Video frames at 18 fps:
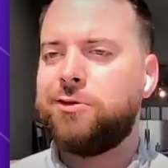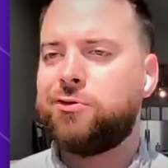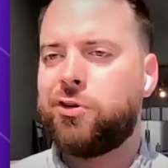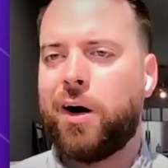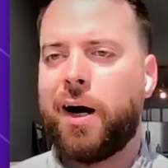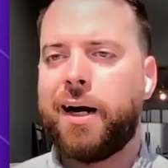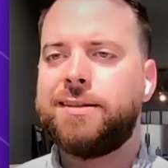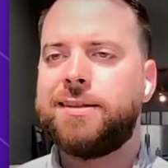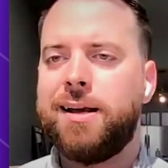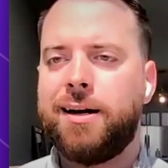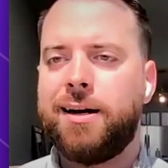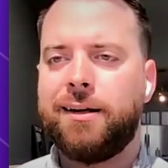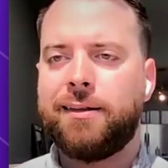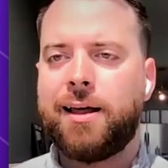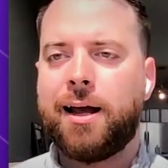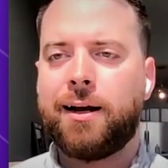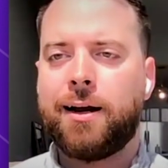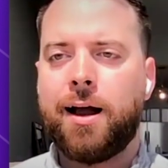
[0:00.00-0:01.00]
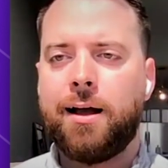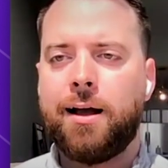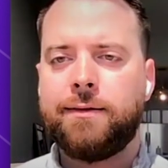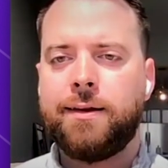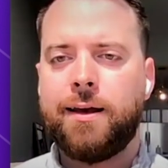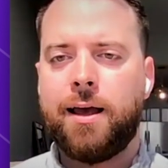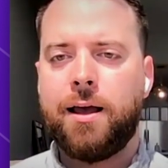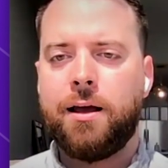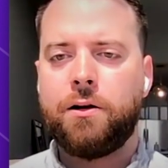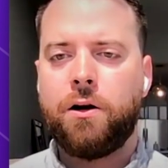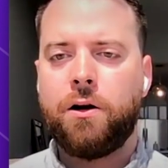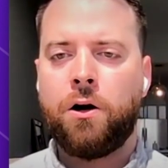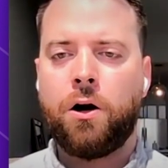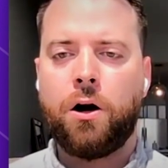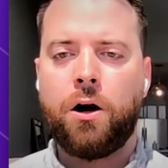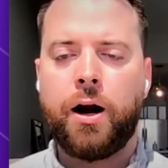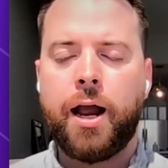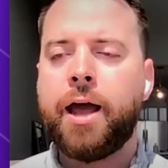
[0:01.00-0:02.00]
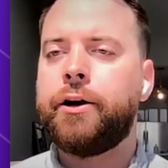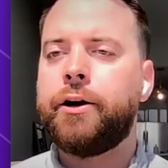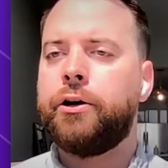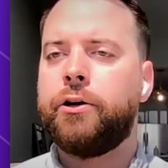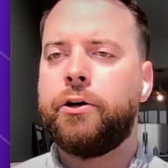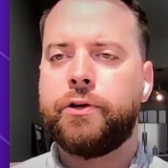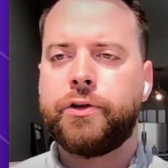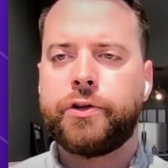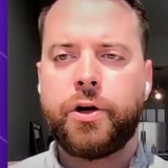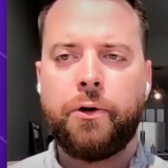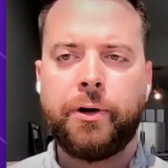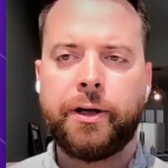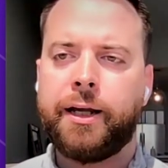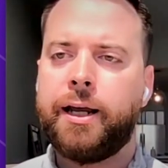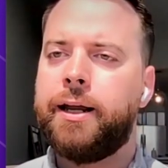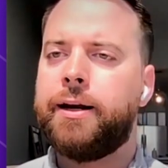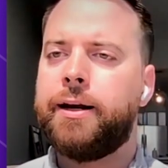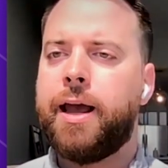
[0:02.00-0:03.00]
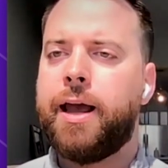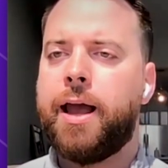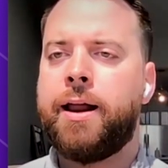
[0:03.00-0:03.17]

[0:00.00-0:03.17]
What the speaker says: translating that content, or editors going in,